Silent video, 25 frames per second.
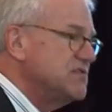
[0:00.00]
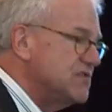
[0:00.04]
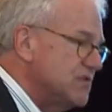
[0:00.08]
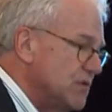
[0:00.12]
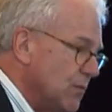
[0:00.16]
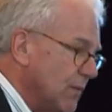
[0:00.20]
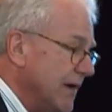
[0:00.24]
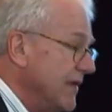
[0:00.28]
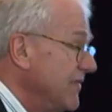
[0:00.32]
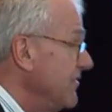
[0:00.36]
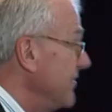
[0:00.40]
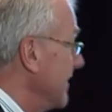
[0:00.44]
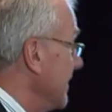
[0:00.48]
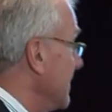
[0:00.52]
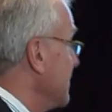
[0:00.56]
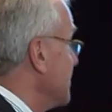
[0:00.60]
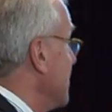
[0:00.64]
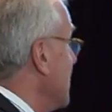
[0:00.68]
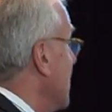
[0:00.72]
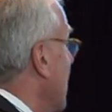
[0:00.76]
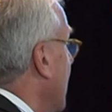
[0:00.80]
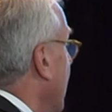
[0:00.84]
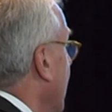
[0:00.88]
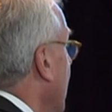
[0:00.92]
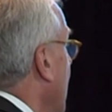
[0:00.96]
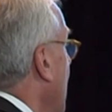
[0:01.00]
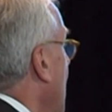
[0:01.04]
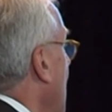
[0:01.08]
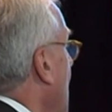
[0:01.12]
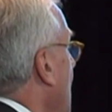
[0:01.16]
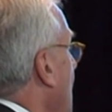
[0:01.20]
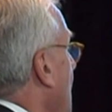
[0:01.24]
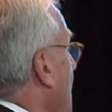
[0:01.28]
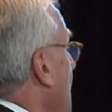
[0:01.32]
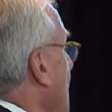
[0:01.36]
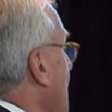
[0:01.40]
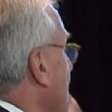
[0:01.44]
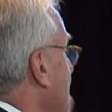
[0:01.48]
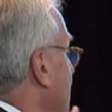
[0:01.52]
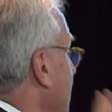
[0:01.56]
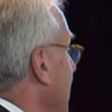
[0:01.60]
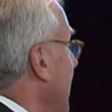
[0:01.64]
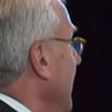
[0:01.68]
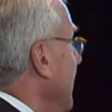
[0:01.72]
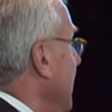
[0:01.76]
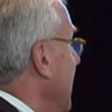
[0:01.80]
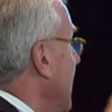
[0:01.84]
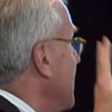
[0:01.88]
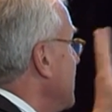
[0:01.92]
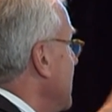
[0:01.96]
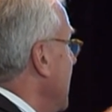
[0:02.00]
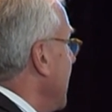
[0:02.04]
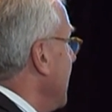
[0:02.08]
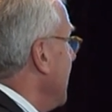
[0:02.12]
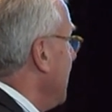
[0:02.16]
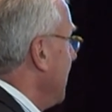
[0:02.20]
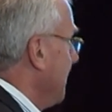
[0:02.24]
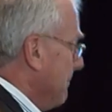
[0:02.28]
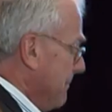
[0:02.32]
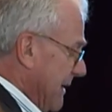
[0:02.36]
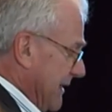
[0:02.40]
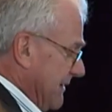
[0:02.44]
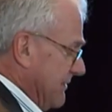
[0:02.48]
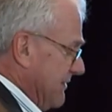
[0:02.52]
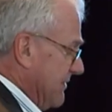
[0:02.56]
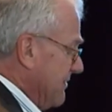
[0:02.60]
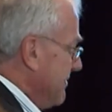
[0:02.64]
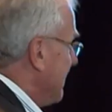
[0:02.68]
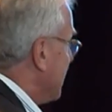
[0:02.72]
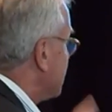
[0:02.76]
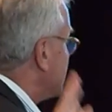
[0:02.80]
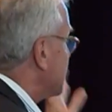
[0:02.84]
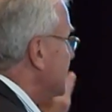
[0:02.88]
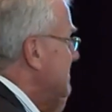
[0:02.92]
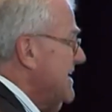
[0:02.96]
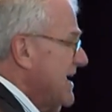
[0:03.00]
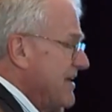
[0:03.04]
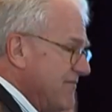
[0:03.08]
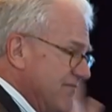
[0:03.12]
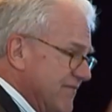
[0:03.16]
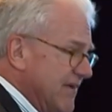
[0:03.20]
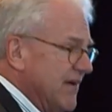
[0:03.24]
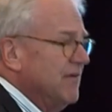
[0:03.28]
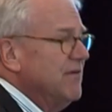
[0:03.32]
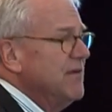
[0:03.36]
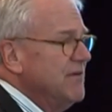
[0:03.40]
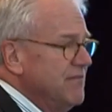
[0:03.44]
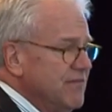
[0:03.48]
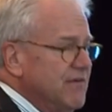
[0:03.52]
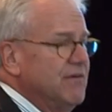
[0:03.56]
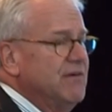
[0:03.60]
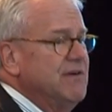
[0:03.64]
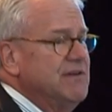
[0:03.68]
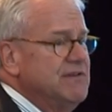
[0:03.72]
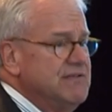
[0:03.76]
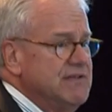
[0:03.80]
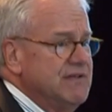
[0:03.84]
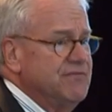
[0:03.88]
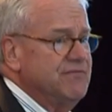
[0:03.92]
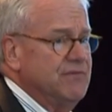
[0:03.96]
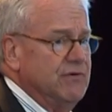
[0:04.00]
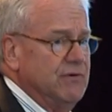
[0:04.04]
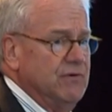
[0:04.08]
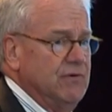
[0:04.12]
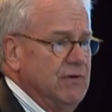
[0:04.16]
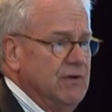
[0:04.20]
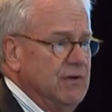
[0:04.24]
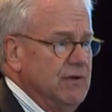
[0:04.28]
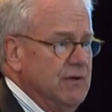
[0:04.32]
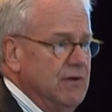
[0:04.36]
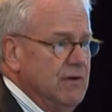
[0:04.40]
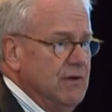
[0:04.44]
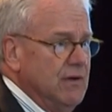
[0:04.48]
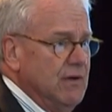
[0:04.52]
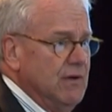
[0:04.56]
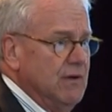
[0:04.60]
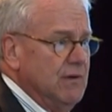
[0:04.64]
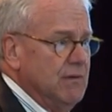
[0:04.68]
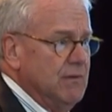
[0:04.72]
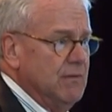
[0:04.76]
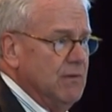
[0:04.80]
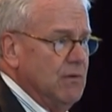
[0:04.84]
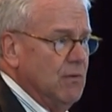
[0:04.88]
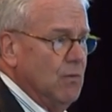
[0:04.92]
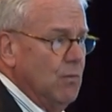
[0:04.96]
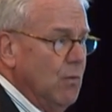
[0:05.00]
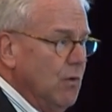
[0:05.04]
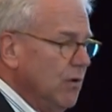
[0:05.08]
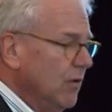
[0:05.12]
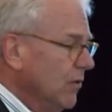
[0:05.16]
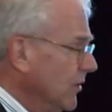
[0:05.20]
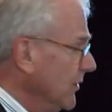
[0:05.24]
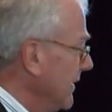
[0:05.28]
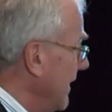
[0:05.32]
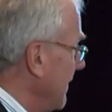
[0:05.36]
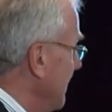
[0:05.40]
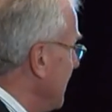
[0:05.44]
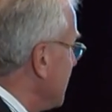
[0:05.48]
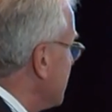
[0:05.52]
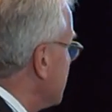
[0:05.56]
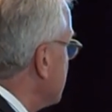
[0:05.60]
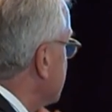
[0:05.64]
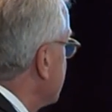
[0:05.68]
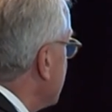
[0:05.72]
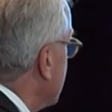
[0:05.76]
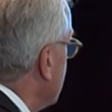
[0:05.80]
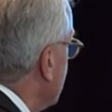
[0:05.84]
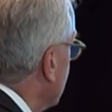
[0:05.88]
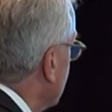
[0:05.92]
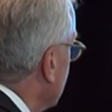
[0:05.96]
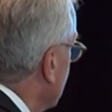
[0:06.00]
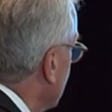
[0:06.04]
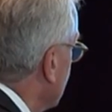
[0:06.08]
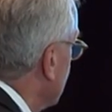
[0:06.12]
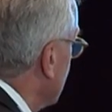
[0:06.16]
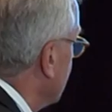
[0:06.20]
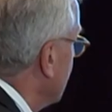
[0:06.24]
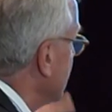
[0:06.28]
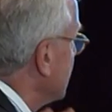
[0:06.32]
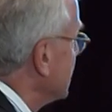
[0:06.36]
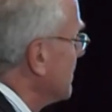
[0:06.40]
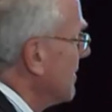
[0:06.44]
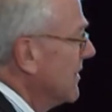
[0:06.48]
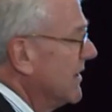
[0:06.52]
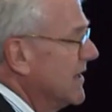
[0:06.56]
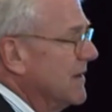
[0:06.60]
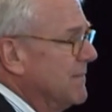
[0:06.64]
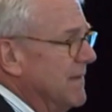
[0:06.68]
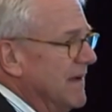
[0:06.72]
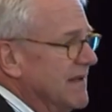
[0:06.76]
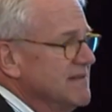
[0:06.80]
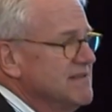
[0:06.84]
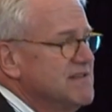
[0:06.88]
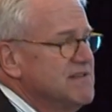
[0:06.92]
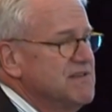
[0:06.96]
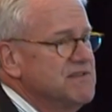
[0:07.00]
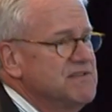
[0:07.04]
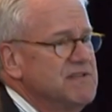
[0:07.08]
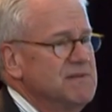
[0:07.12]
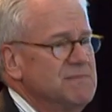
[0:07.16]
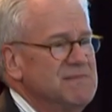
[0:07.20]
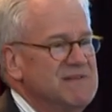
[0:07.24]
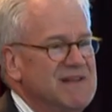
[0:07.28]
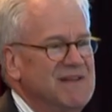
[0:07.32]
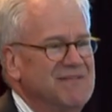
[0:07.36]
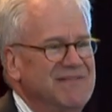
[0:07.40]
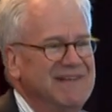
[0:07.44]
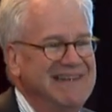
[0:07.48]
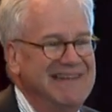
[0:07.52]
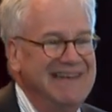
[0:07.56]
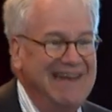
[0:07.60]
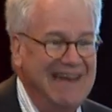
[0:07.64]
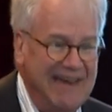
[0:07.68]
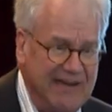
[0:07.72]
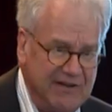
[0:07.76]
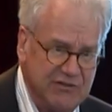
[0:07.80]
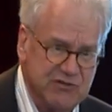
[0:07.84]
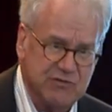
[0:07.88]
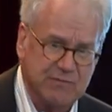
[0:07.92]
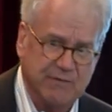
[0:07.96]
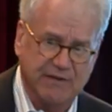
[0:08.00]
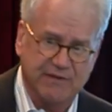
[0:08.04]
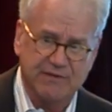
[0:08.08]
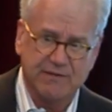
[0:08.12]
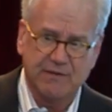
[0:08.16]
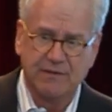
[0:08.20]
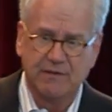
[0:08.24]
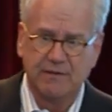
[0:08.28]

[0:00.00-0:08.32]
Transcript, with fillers: is the way things are. But, eh, eh, but this is a very, very different world, and this is a world where we talk about systems of engagement.